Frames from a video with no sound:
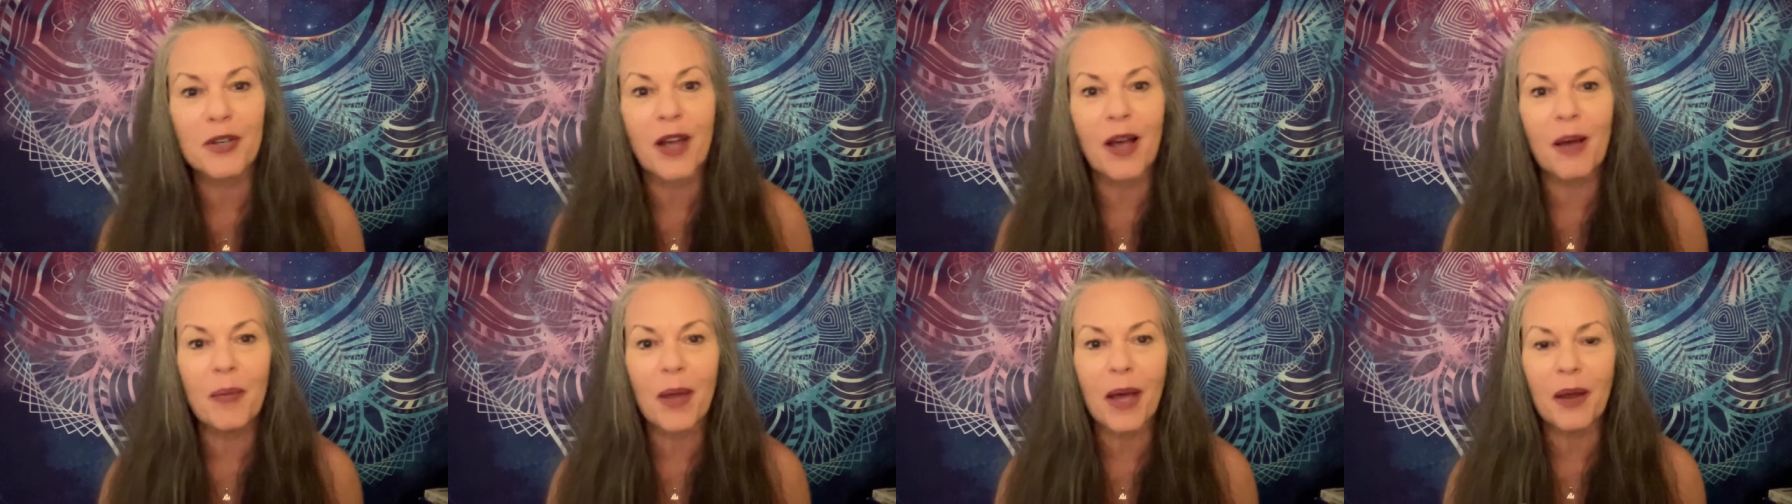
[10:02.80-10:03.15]

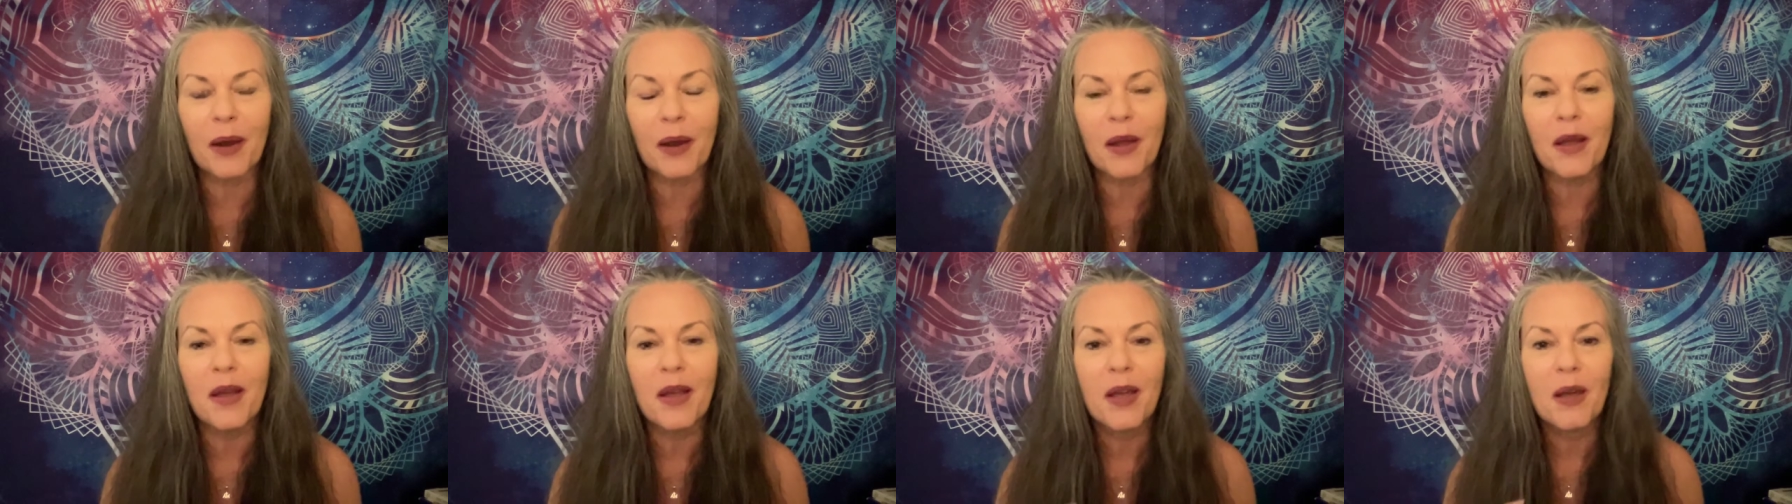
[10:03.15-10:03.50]
time how
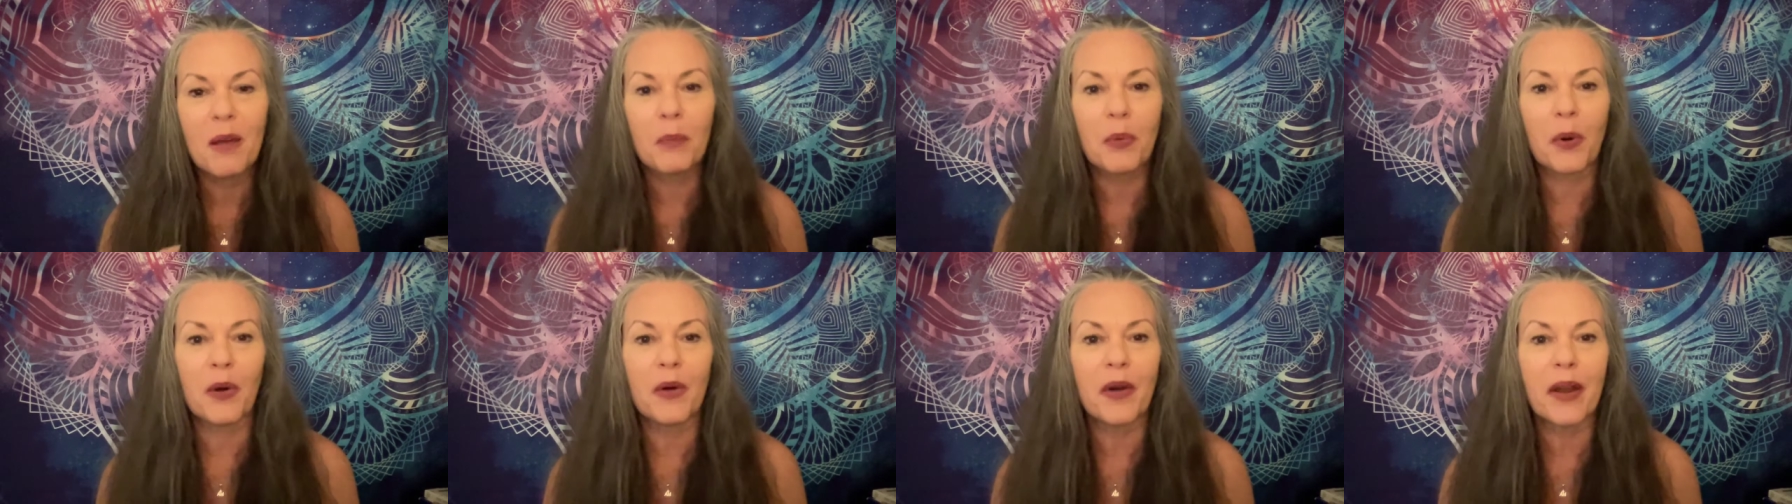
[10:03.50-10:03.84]
to
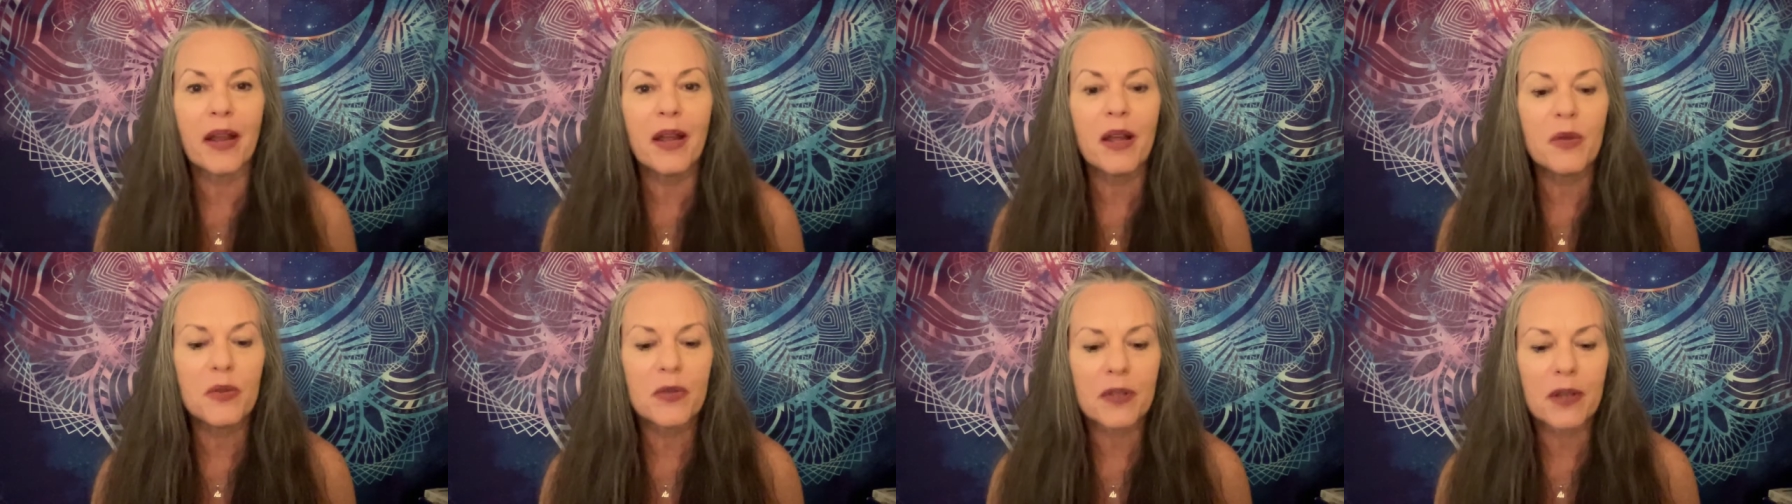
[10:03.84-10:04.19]

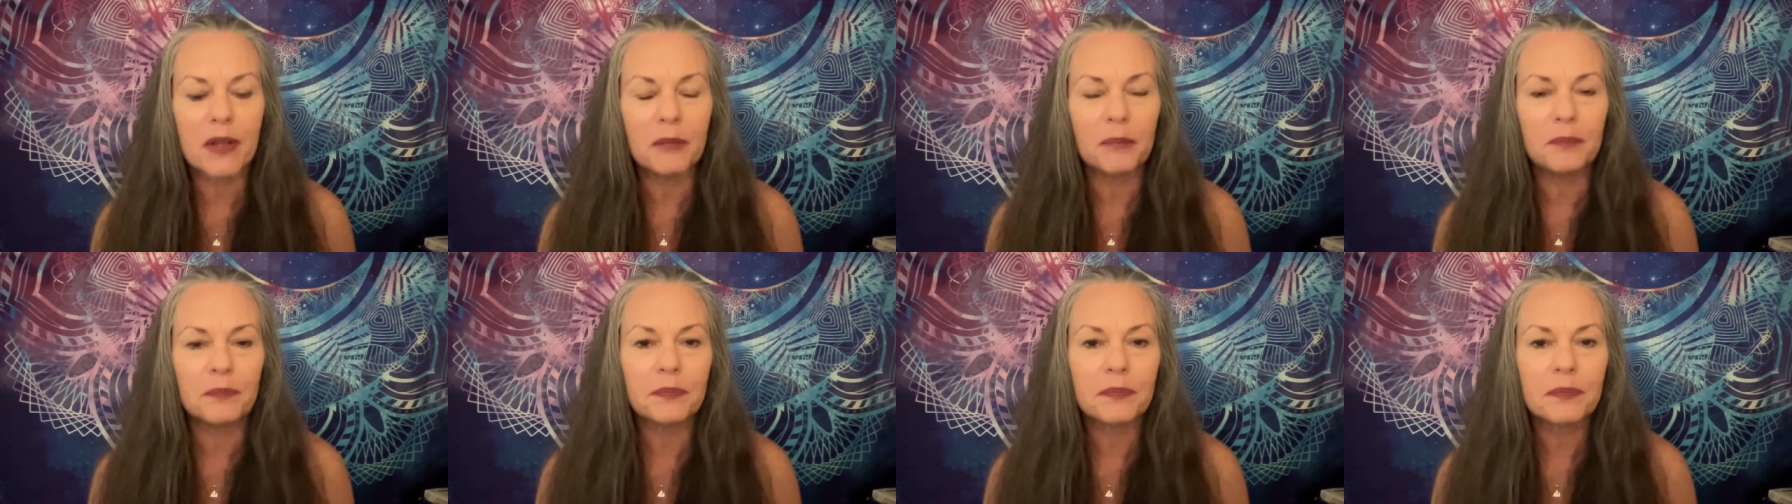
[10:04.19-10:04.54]
pronounce
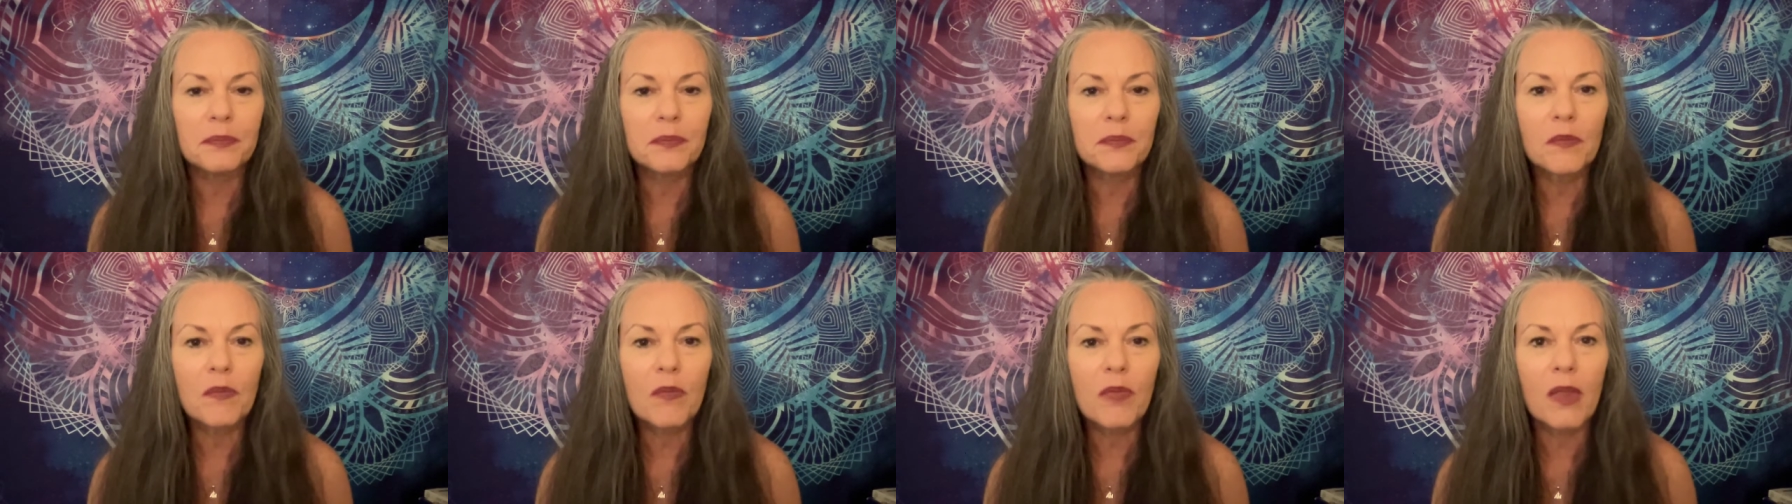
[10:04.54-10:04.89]
it
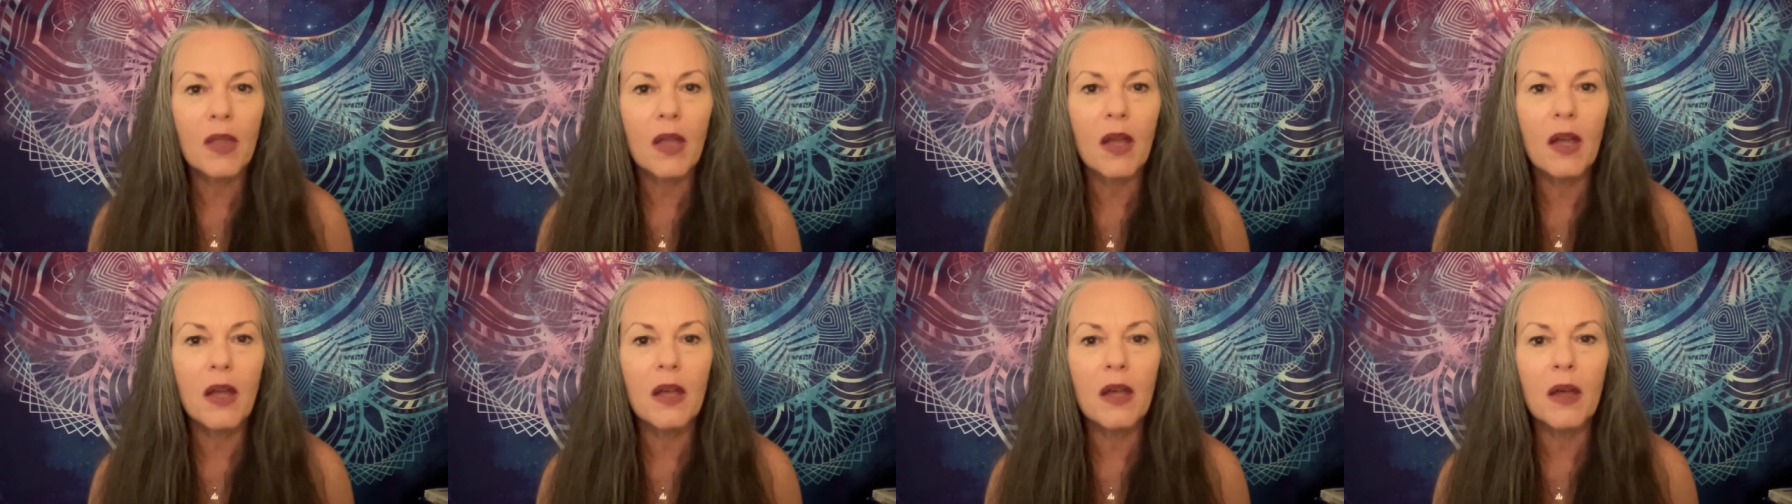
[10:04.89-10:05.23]

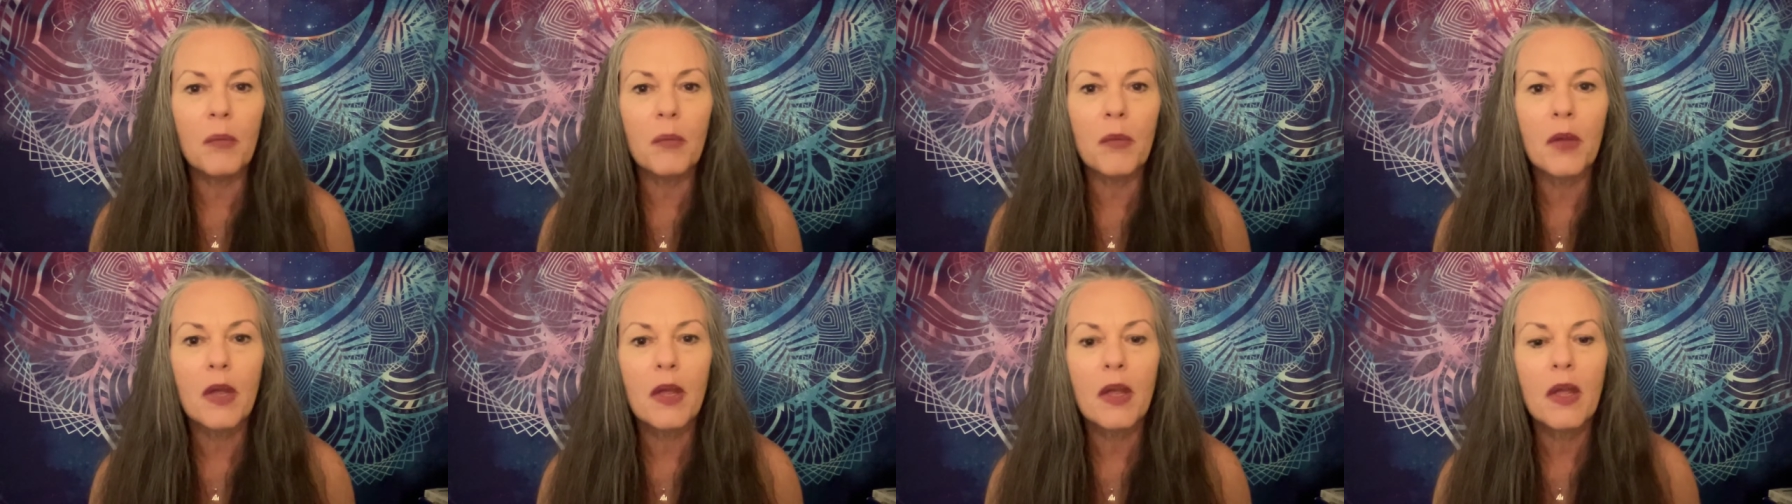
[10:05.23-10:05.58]

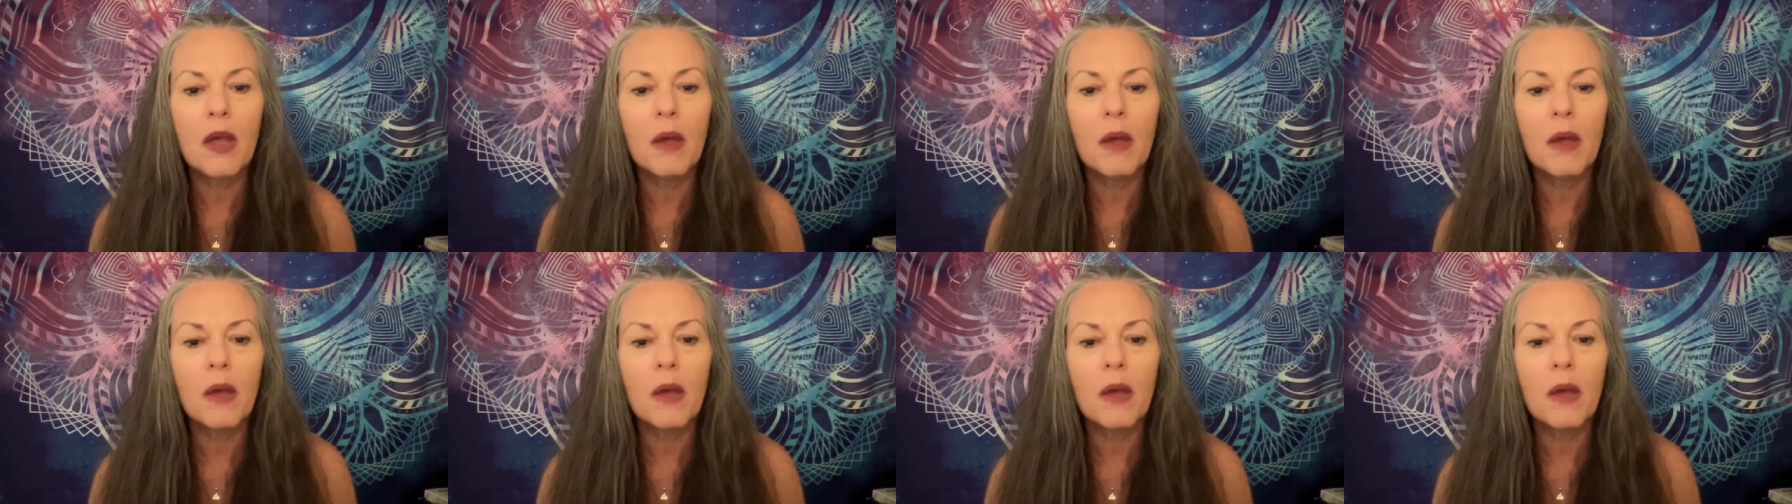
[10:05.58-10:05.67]
um,